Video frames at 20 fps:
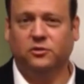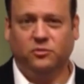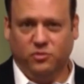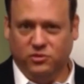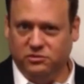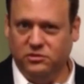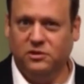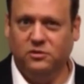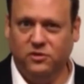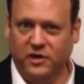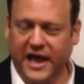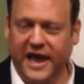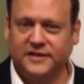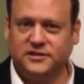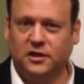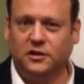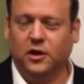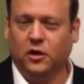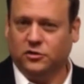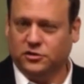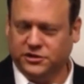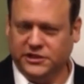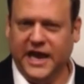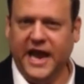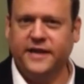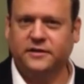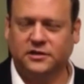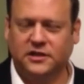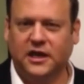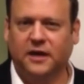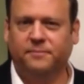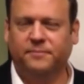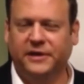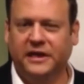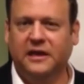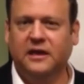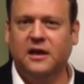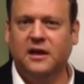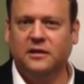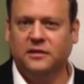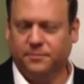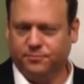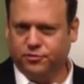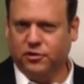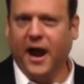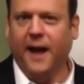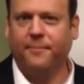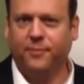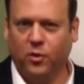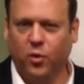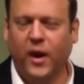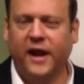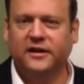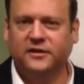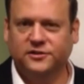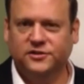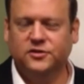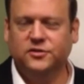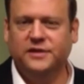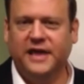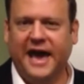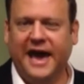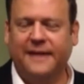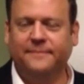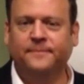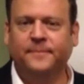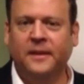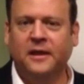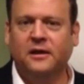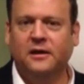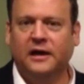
You would ask a local title company the proper way to do that.